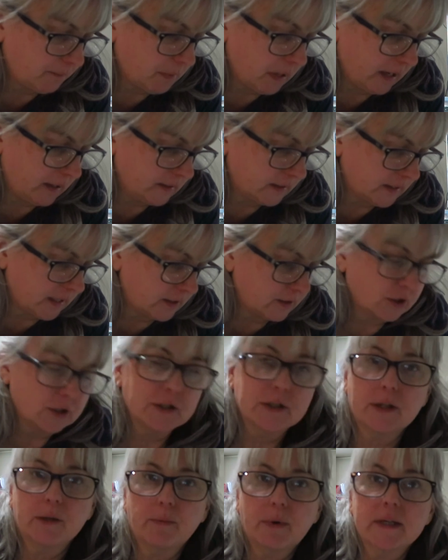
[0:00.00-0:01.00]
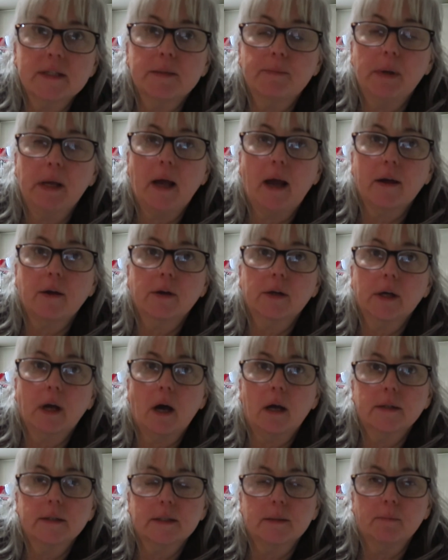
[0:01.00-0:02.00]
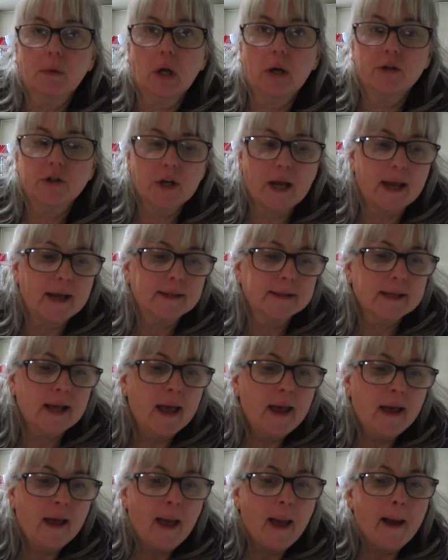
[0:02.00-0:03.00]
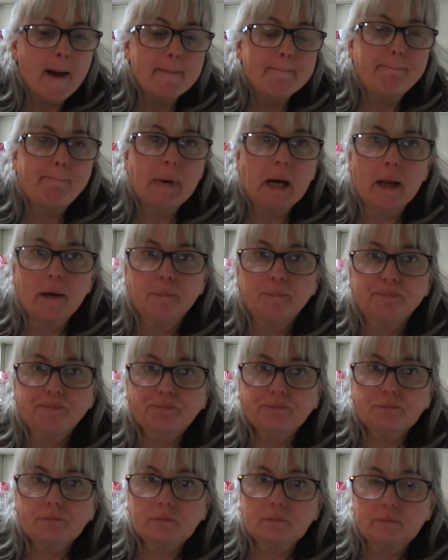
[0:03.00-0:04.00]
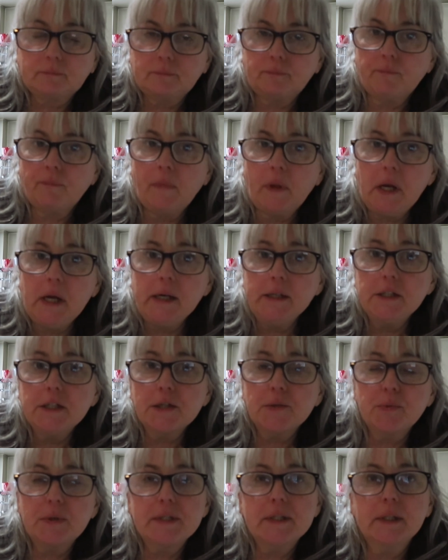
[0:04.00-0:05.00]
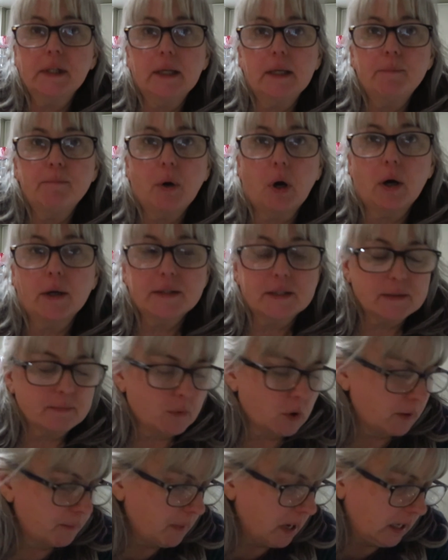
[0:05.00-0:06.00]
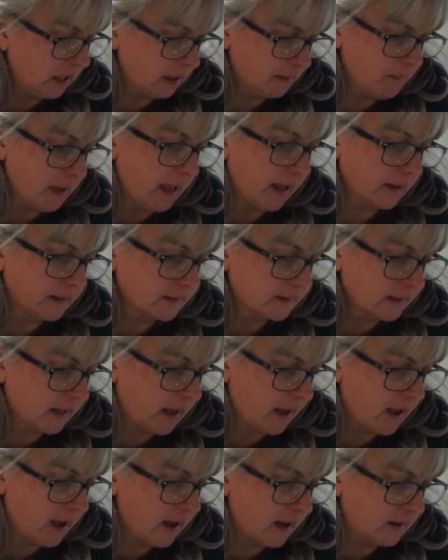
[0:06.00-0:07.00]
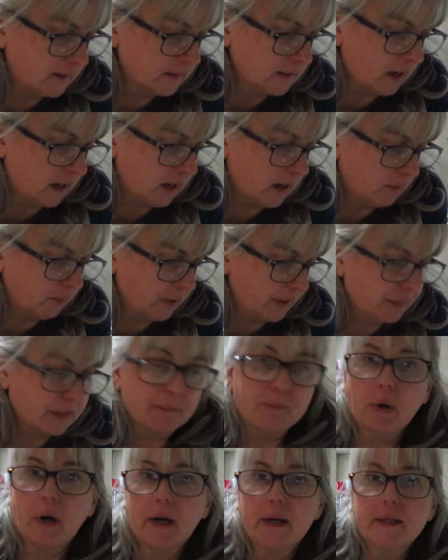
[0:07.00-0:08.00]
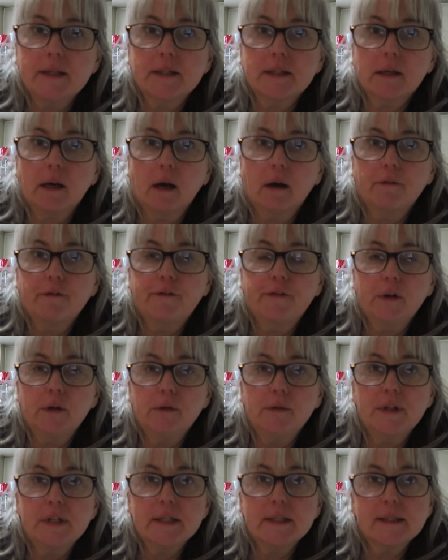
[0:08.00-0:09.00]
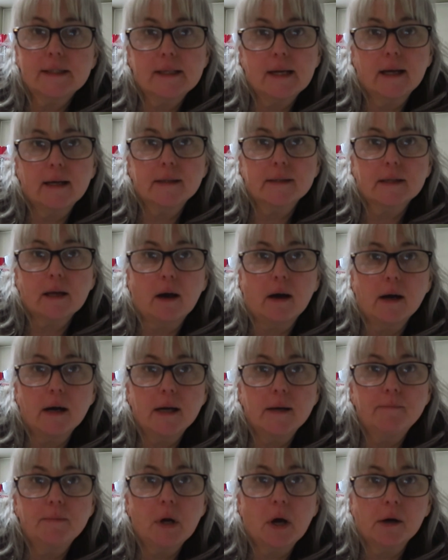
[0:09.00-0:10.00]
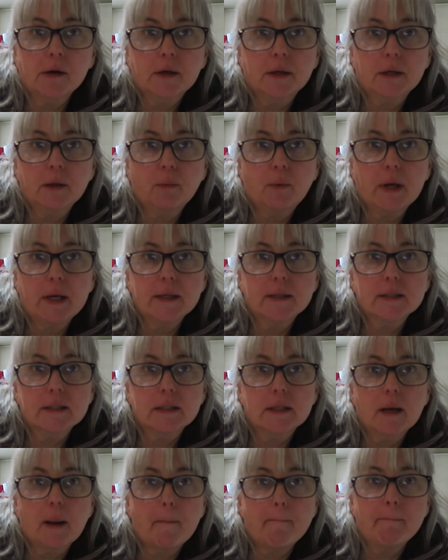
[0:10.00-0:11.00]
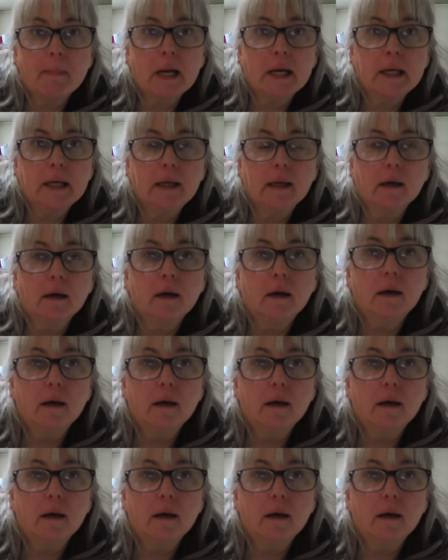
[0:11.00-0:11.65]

paid attention to the recipe, I could have got some large eggs. But I just recently bought some more medium eggs, and with the price of food these days, I'm not going to waste money